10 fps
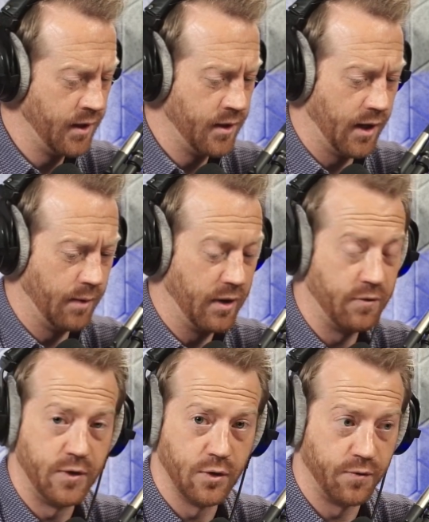If
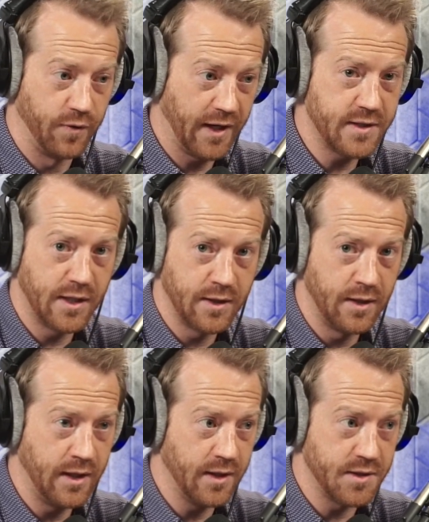you're flexing the
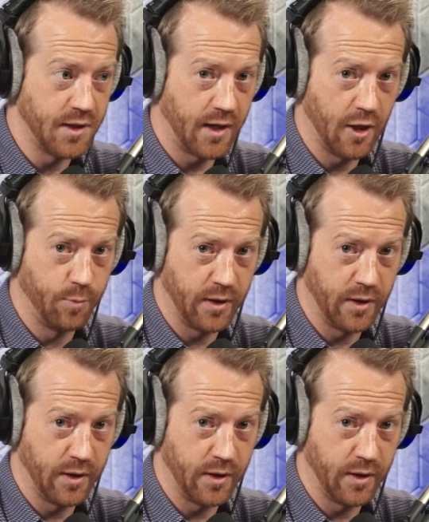knee, that's not helping